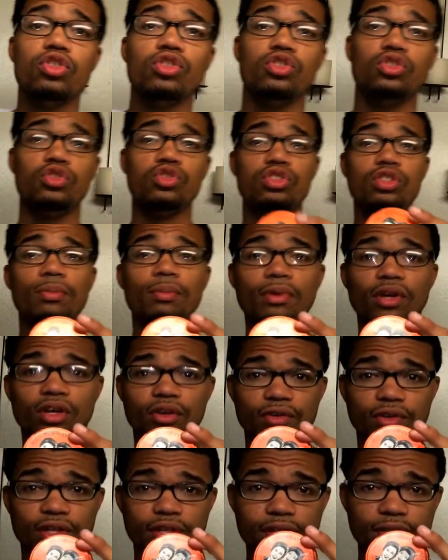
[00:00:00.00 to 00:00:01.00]
Use the
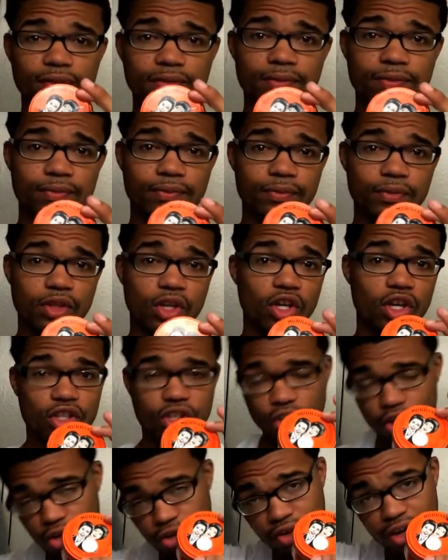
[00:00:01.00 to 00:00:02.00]
Murray. On
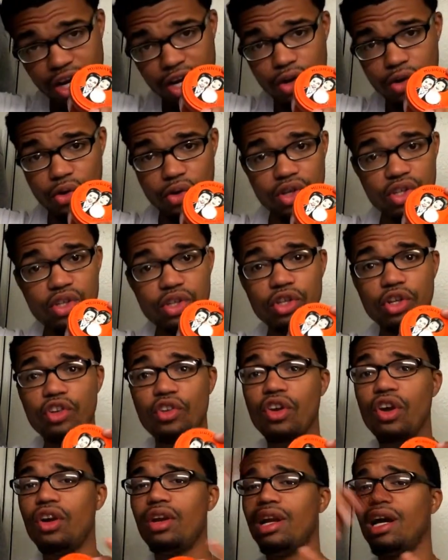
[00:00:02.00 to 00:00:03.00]
your crown, on your
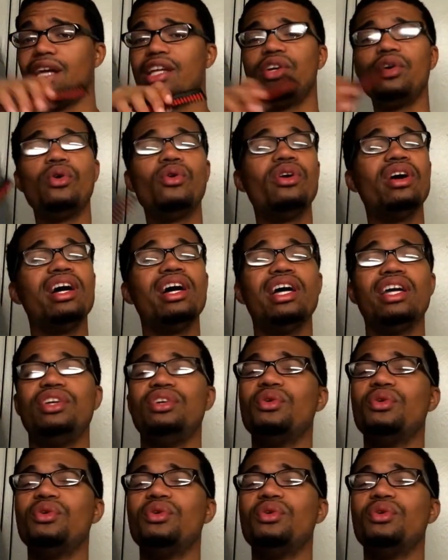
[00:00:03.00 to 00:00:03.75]
crown, not your whole head.